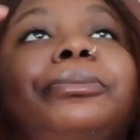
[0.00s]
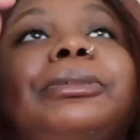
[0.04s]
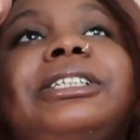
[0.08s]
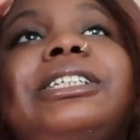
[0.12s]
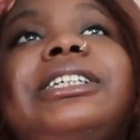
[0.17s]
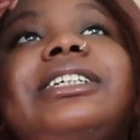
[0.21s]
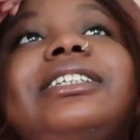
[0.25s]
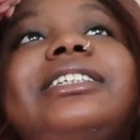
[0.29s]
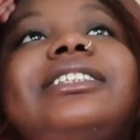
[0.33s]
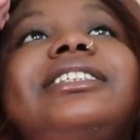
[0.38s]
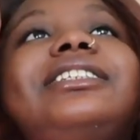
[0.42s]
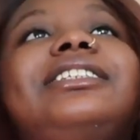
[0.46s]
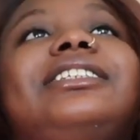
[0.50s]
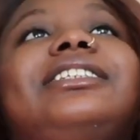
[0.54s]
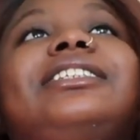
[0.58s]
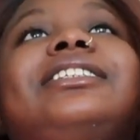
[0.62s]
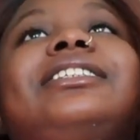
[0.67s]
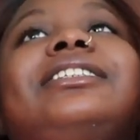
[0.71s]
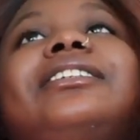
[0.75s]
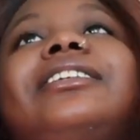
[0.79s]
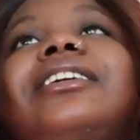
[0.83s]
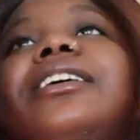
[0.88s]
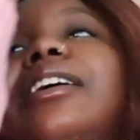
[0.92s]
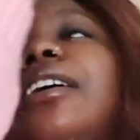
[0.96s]

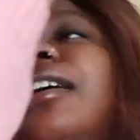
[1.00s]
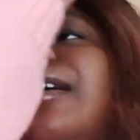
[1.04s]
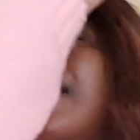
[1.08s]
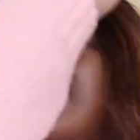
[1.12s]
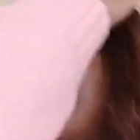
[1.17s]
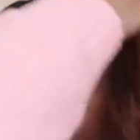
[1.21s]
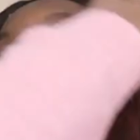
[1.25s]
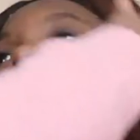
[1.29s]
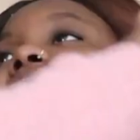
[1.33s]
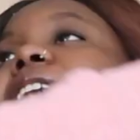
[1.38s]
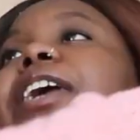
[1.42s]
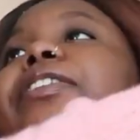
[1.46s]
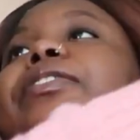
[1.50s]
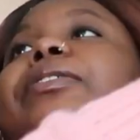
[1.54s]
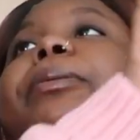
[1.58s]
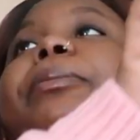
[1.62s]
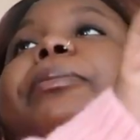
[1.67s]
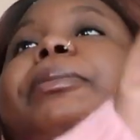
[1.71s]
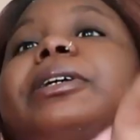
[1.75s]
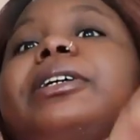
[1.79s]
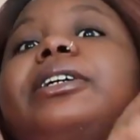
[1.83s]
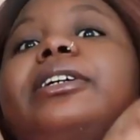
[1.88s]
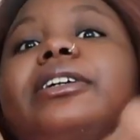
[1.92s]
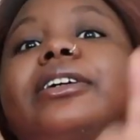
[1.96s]
because I
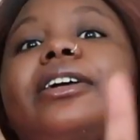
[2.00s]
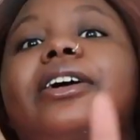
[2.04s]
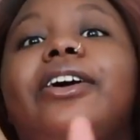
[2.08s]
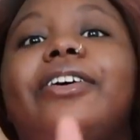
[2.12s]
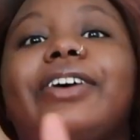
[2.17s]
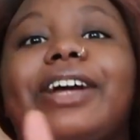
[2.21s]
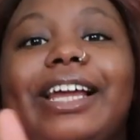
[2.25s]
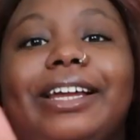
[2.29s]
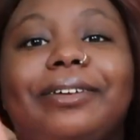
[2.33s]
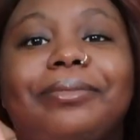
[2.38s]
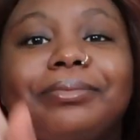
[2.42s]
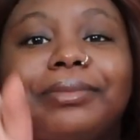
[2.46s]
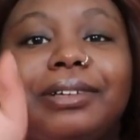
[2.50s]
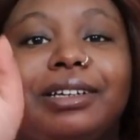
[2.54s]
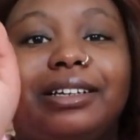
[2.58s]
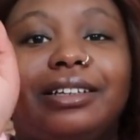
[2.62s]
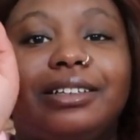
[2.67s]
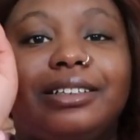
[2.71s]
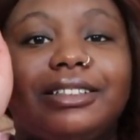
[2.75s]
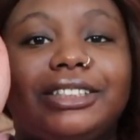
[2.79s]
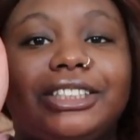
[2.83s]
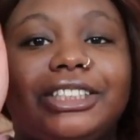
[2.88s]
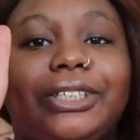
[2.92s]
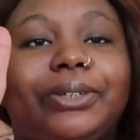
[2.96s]
remember, okay,
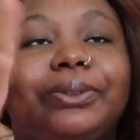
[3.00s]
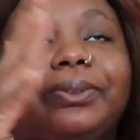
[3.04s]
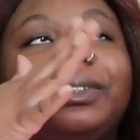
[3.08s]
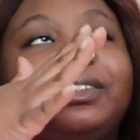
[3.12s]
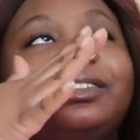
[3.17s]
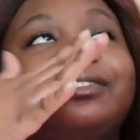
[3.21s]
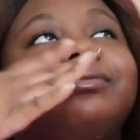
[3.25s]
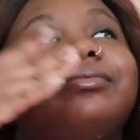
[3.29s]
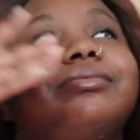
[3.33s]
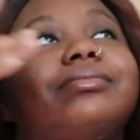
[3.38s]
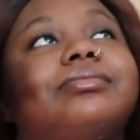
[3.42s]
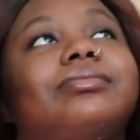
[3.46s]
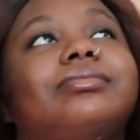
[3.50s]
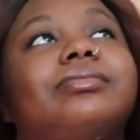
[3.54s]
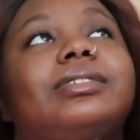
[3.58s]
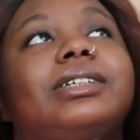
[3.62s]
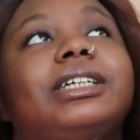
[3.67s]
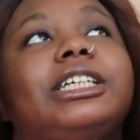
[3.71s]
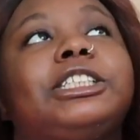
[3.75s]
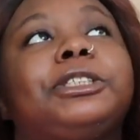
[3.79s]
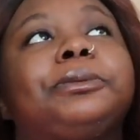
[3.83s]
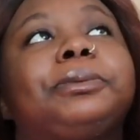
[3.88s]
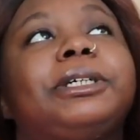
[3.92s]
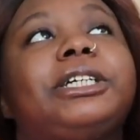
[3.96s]
so
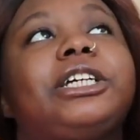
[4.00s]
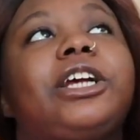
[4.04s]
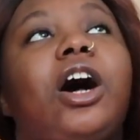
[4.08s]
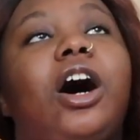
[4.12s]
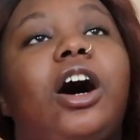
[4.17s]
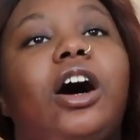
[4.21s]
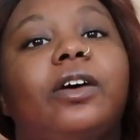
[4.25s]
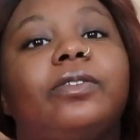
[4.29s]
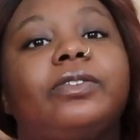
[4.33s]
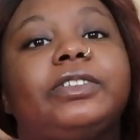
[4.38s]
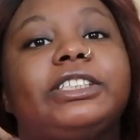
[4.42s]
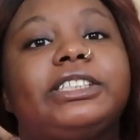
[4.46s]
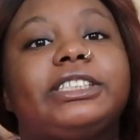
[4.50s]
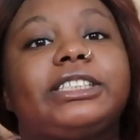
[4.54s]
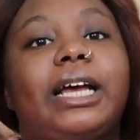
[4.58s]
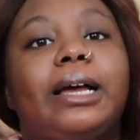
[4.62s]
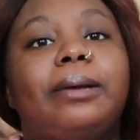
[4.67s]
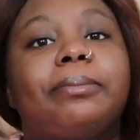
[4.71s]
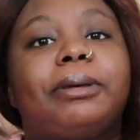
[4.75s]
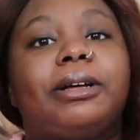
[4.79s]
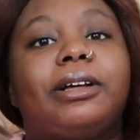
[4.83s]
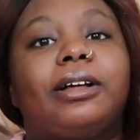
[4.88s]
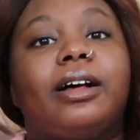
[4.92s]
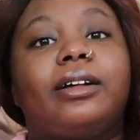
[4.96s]
it's pretty obvious
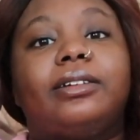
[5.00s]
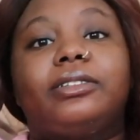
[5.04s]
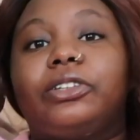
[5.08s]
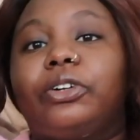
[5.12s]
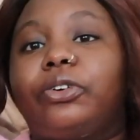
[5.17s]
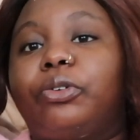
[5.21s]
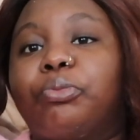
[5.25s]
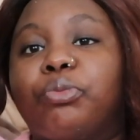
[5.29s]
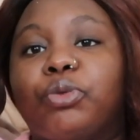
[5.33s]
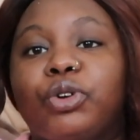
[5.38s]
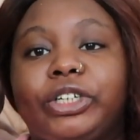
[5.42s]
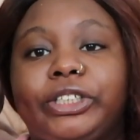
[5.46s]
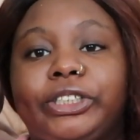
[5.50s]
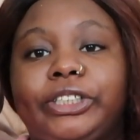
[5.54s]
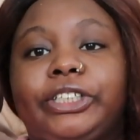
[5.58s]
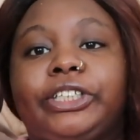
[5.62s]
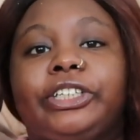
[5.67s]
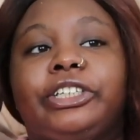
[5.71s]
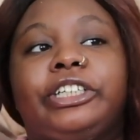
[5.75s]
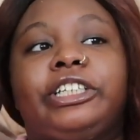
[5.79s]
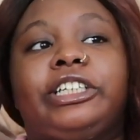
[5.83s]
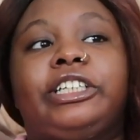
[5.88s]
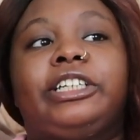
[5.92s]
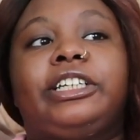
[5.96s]
I'm a little more
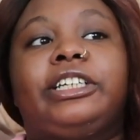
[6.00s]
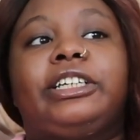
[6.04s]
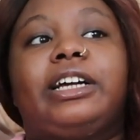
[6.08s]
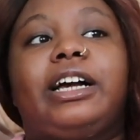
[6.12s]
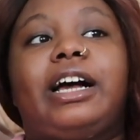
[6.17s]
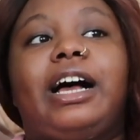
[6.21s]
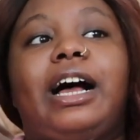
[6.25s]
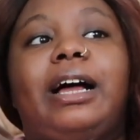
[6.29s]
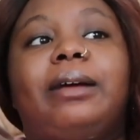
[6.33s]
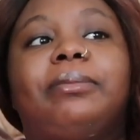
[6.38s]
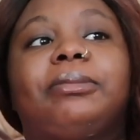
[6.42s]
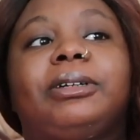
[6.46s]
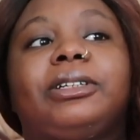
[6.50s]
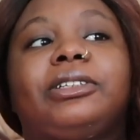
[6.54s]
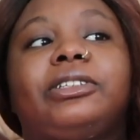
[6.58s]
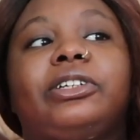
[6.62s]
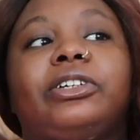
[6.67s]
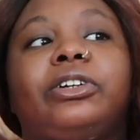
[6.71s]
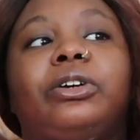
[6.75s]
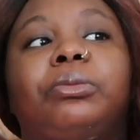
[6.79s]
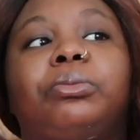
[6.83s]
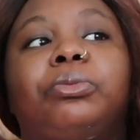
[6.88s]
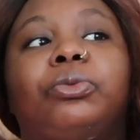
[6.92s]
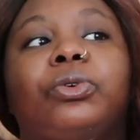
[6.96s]
nerdy. I'm a
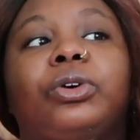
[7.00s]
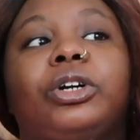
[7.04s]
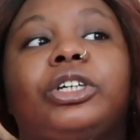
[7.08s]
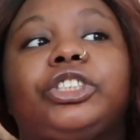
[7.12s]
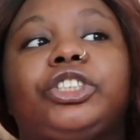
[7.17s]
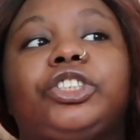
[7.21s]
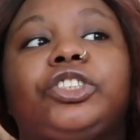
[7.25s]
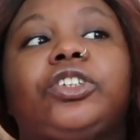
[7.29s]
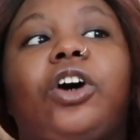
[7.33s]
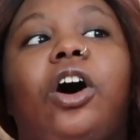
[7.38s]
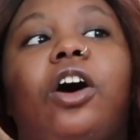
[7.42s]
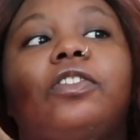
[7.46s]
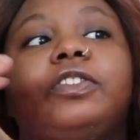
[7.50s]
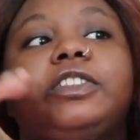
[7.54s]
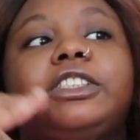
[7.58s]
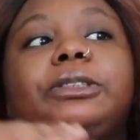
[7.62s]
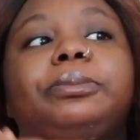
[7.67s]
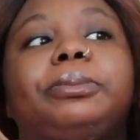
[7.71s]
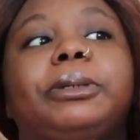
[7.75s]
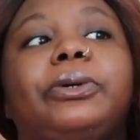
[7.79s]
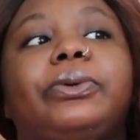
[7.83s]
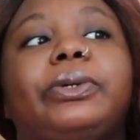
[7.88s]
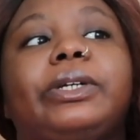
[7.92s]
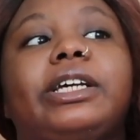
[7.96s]
little more
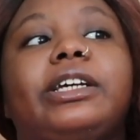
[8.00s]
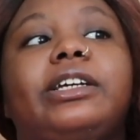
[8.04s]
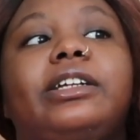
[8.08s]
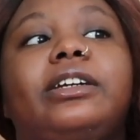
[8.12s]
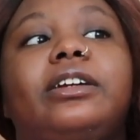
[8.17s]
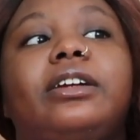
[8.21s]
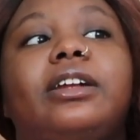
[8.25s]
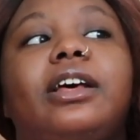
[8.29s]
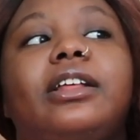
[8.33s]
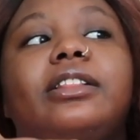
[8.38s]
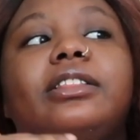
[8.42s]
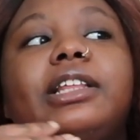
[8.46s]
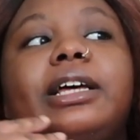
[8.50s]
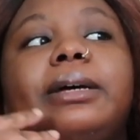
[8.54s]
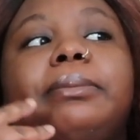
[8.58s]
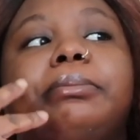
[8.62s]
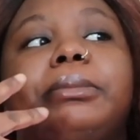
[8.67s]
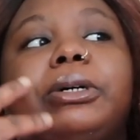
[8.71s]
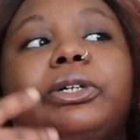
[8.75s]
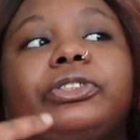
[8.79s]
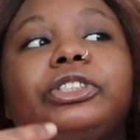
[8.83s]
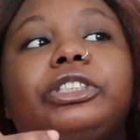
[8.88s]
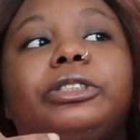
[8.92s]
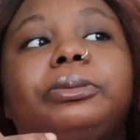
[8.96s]
soft-spoken than
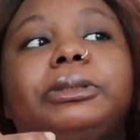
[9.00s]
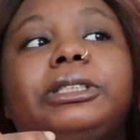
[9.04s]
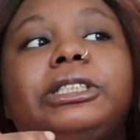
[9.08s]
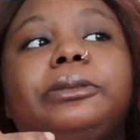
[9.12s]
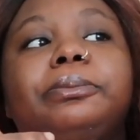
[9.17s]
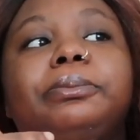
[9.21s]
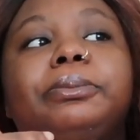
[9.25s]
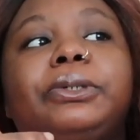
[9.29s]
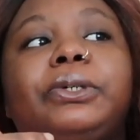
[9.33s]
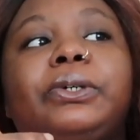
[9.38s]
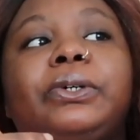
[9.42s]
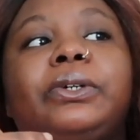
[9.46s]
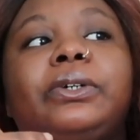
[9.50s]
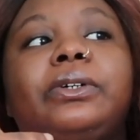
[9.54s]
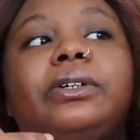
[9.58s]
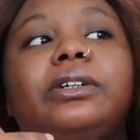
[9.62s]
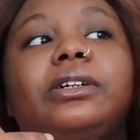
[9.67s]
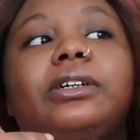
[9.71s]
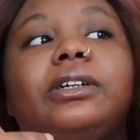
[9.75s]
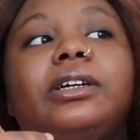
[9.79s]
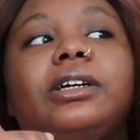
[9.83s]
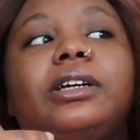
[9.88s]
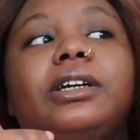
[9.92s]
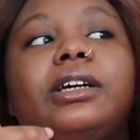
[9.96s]
most people.
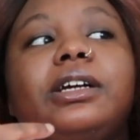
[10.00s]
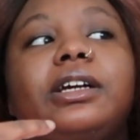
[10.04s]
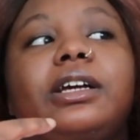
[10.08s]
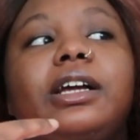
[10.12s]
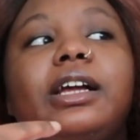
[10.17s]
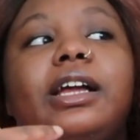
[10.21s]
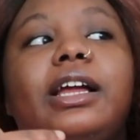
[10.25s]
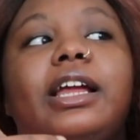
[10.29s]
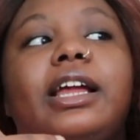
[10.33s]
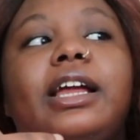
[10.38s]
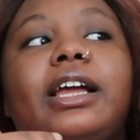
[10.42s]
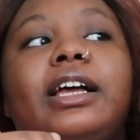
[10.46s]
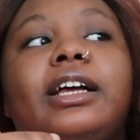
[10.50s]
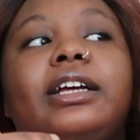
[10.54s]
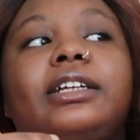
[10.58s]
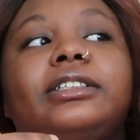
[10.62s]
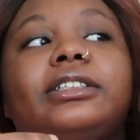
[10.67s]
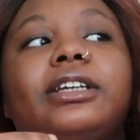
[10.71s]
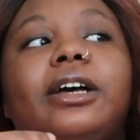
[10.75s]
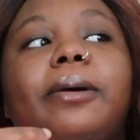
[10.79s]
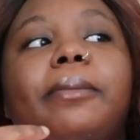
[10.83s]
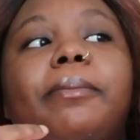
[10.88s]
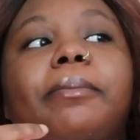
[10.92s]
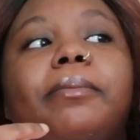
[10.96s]

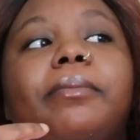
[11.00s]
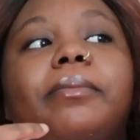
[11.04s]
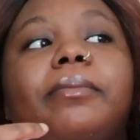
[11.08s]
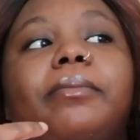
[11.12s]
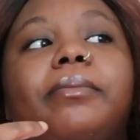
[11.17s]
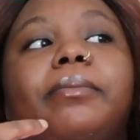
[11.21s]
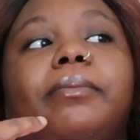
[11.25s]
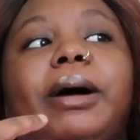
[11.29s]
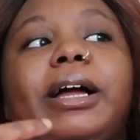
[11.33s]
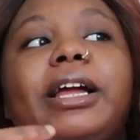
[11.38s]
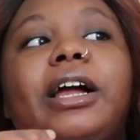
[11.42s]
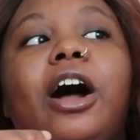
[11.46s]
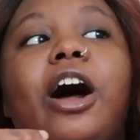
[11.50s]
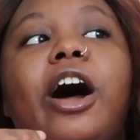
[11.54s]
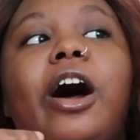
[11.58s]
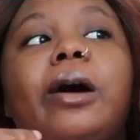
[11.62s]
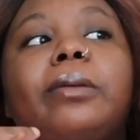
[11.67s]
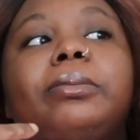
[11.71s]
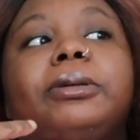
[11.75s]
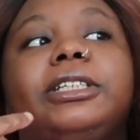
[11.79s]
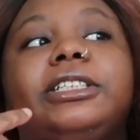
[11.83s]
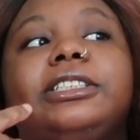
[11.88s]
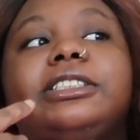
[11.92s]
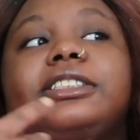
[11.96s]
And my
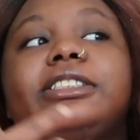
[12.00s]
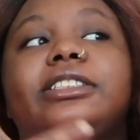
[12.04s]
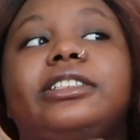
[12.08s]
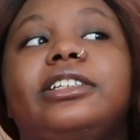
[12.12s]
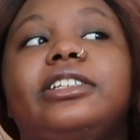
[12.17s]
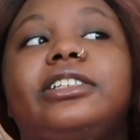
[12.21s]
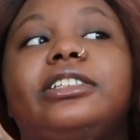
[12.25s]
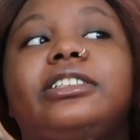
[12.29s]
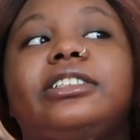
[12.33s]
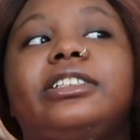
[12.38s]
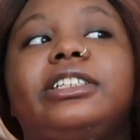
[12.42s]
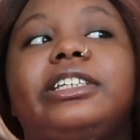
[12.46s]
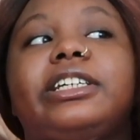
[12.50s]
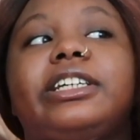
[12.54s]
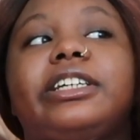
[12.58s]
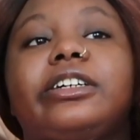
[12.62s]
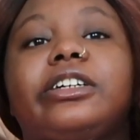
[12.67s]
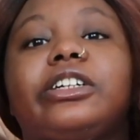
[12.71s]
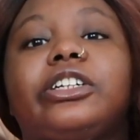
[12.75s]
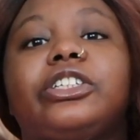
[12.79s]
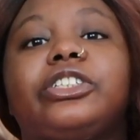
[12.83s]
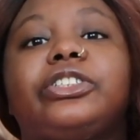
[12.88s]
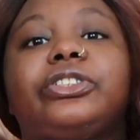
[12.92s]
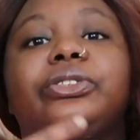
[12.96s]
hobbies literally
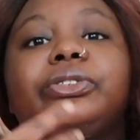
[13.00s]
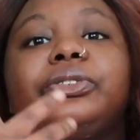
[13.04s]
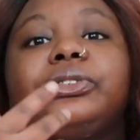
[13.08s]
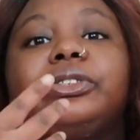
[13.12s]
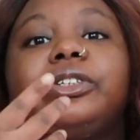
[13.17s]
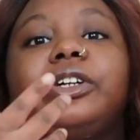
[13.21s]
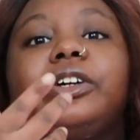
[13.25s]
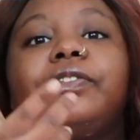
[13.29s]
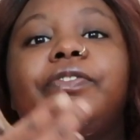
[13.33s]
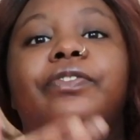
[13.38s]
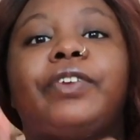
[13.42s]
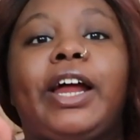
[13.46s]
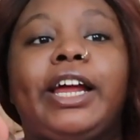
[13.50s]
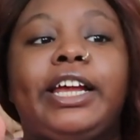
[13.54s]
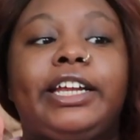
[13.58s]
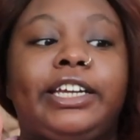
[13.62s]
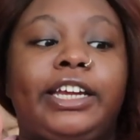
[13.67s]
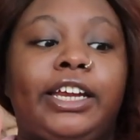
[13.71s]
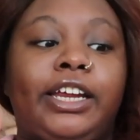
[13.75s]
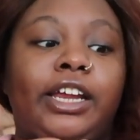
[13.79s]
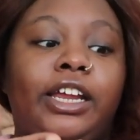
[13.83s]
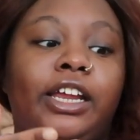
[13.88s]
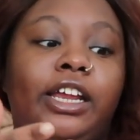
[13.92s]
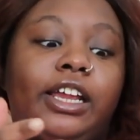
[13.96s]
include
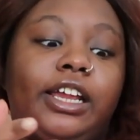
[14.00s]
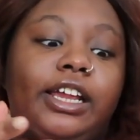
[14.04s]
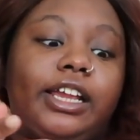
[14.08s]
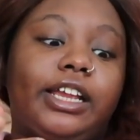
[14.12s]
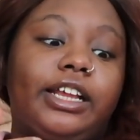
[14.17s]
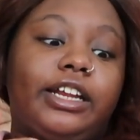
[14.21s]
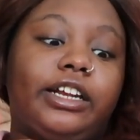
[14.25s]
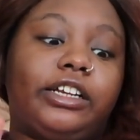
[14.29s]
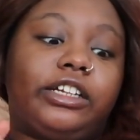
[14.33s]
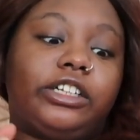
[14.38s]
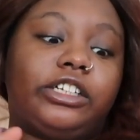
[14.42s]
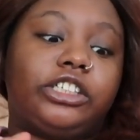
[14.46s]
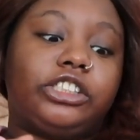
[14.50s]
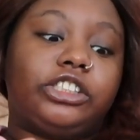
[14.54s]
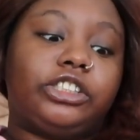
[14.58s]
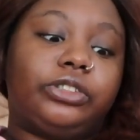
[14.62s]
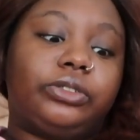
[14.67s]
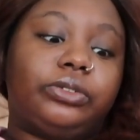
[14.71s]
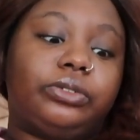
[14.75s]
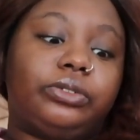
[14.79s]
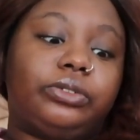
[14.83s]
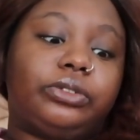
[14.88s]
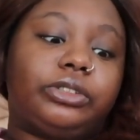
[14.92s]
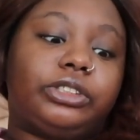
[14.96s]
writing. It
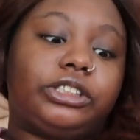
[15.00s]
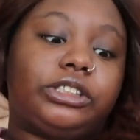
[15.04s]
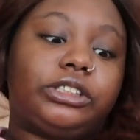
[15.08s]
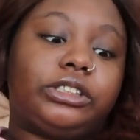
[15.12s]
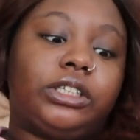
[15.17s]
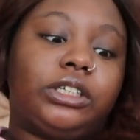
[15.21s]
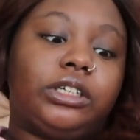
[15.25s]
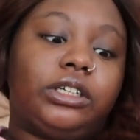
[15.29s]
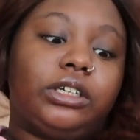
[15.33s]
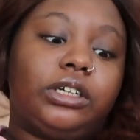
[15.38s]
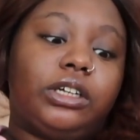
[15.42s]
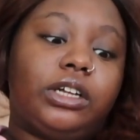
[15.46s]
includes,